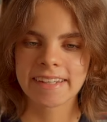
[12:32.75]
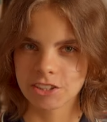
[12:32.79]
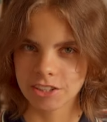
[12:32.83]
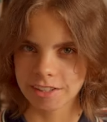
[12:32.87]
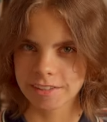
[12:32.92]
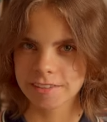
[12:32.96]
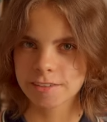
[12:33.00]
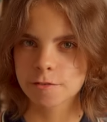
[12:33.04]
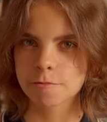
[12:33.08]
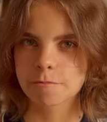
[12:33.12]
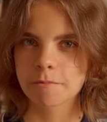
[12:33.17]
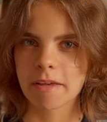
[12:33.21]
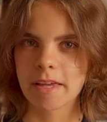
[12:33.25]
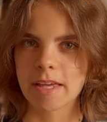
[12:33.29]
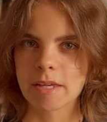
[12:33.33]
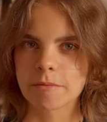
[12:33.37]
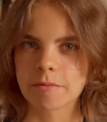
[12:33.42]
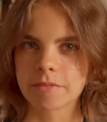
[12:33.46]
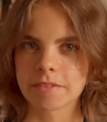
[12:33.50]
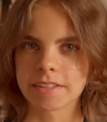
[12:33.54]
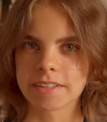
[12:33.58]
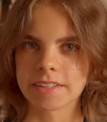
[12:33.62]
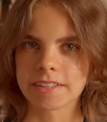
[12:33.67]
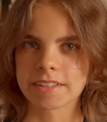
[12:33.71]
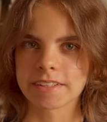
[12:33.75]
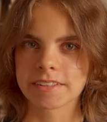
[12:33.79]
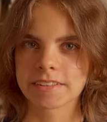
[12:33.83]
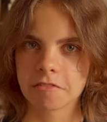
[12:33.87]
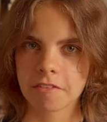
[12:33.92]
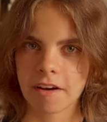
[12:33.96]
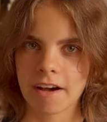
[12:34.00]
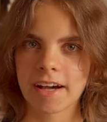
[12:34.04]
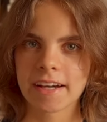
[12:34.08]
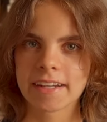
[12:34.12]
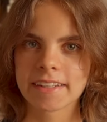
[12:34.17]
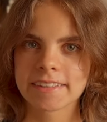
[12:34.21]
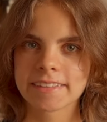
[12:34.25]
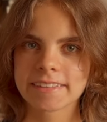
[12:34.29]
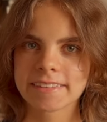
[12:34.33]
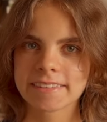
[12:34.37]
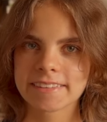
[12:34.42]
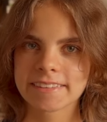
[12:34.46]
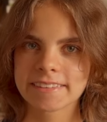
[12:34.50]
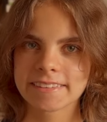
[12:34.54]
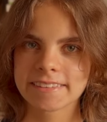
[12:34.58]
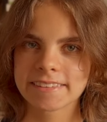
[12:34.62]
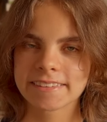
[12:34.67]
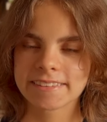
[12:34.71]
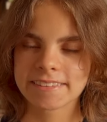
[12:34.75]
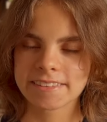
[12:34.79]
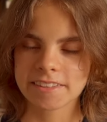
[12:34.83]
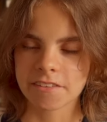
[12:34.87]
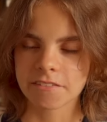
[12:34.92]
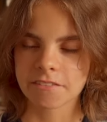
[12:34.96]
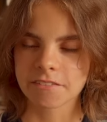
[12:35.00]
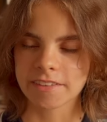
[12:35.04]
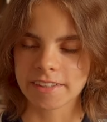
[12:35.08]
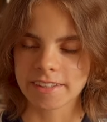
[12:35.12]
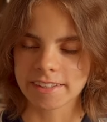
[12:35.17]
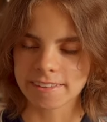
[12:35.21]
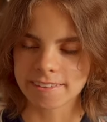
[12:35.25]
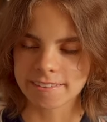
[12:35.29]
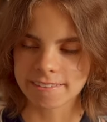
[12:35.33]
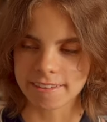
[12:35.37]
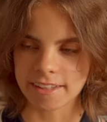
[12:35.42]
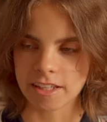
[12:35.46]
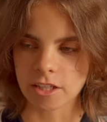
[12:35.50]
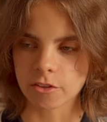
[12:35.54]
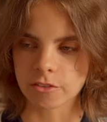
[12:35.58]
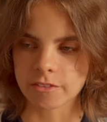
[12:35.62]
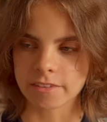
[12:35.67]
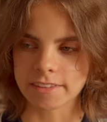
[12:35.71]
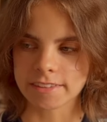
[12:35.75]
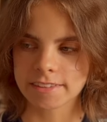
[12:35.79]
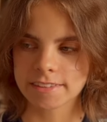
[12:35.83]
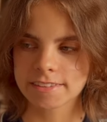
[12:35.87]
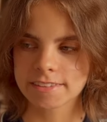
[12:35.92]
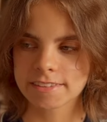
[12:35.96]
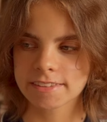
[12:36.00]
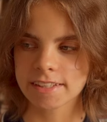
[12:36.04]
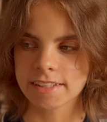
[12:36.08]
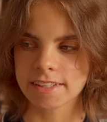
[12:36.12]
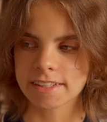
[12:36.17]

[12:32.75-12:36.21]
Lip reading: just maybe, find something sacred